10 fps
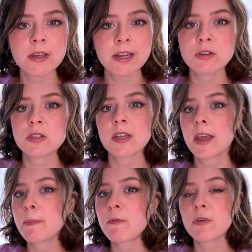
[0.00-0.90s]
can just
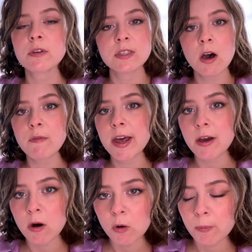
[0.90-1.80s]
keep for yourself at
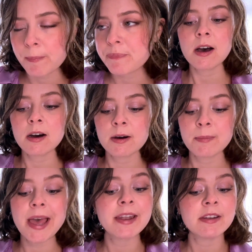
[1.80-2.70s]
home.
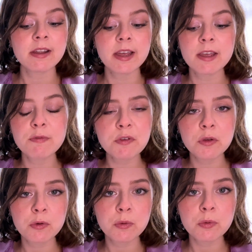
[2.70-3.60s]
And if
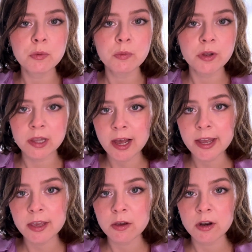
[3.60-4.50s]
you would
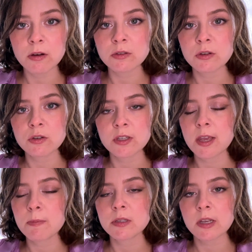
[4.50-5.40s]
like, you can also just
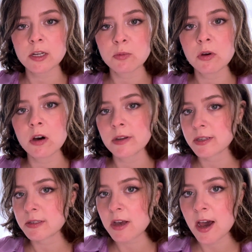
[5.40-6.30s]
keep a sketchbook on the
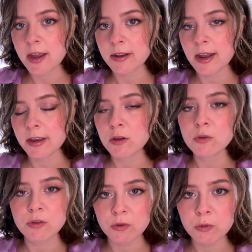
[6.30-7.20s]
side that you
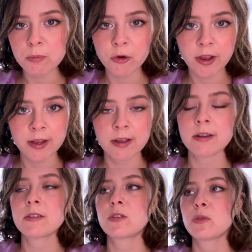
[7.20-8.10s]
do bring
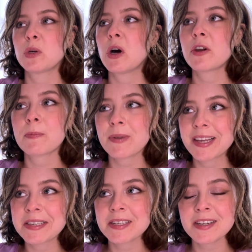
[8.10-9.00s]
to other
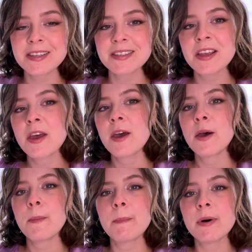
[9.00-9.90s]
places.
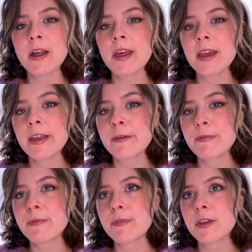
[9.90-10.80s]
But
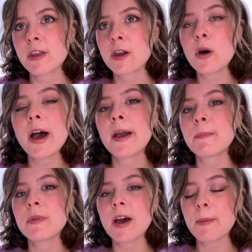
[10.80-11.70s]
if
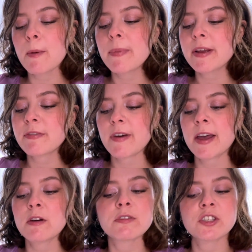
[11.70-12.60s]
I'm a big
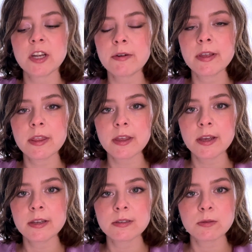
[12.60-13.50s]
fan of sharing
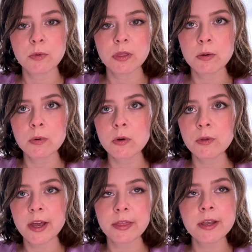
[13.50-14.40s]
things with the world.
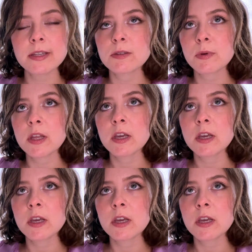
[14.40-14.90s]
I think it's really